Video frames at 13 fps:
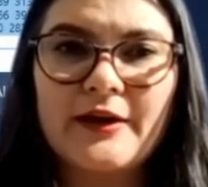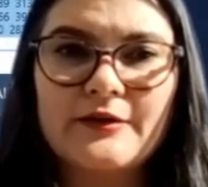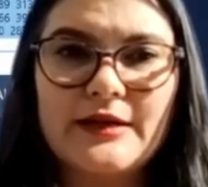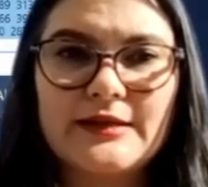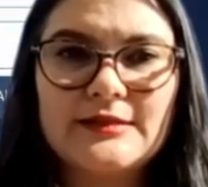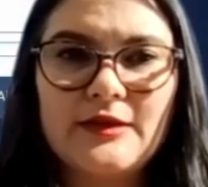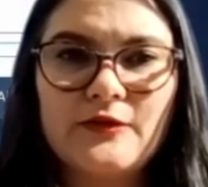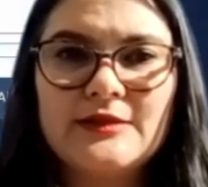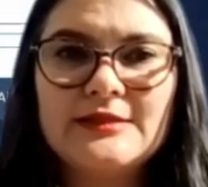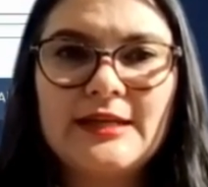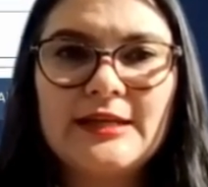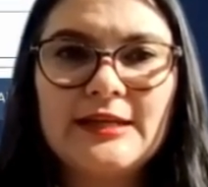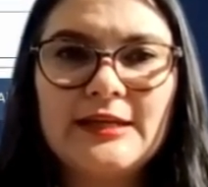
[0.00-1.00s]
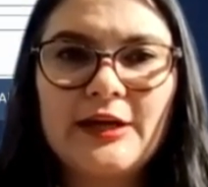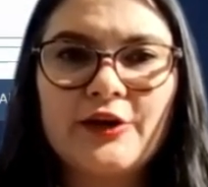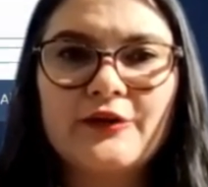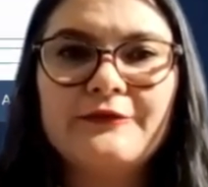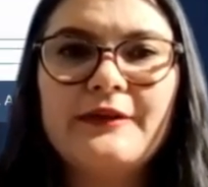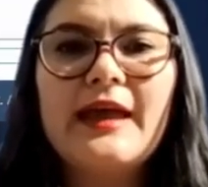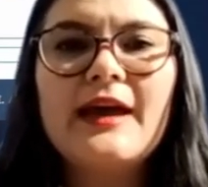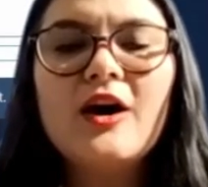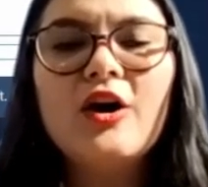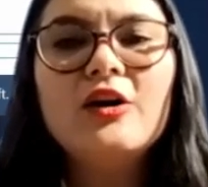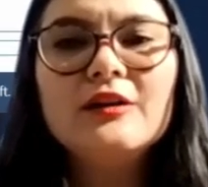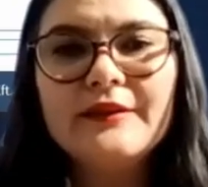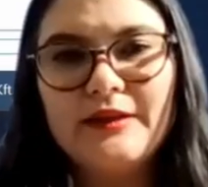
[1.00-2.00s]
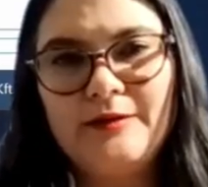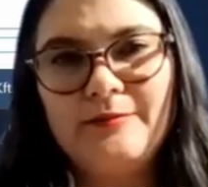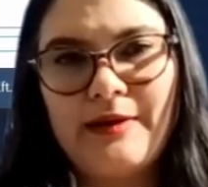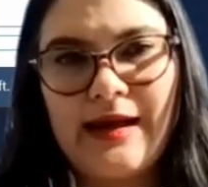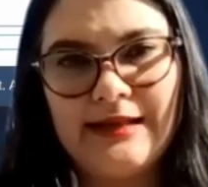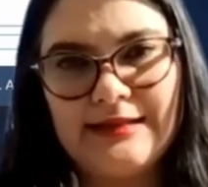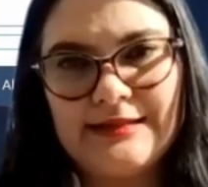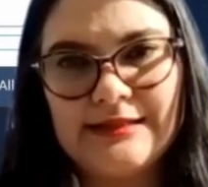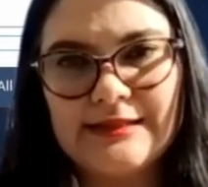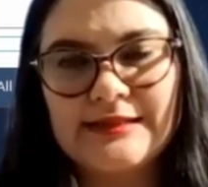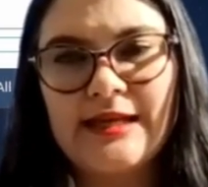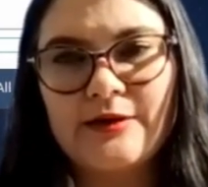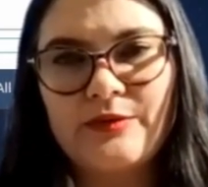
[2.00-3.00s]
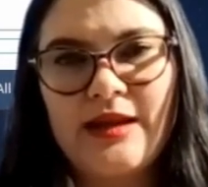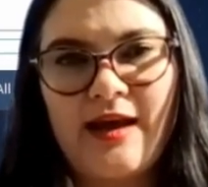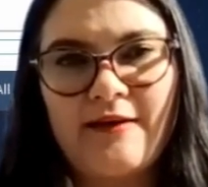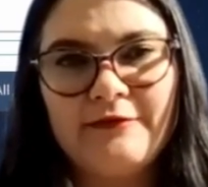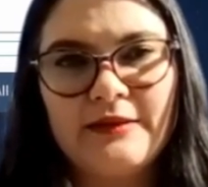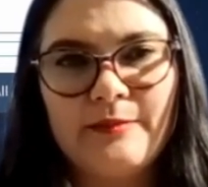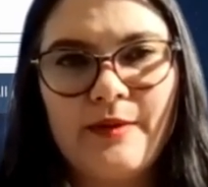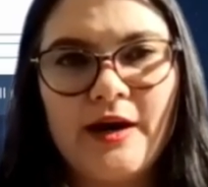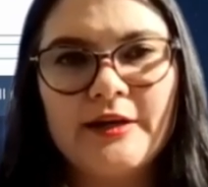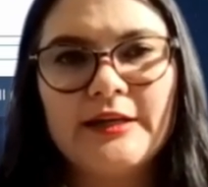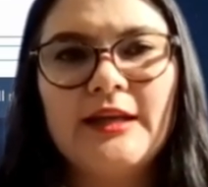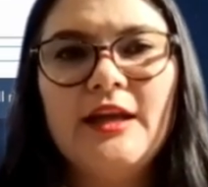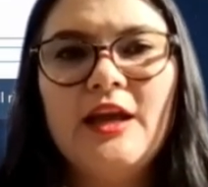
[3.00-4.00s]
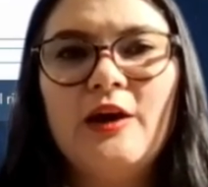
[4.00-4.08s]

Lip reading: areas. So it's taking care of all the imbalances that we have in the body.